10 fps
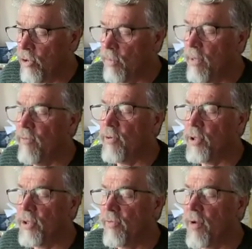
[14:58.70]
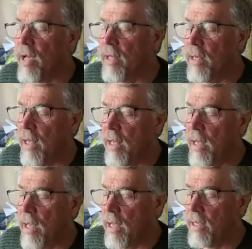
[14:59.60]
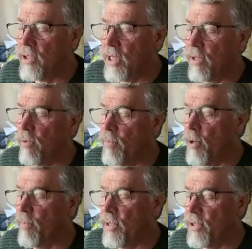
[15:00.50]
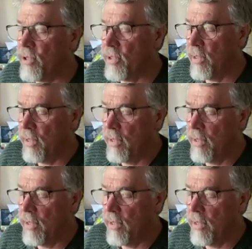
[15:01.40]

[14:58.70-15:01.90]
Use me for your divine and sacred purpose,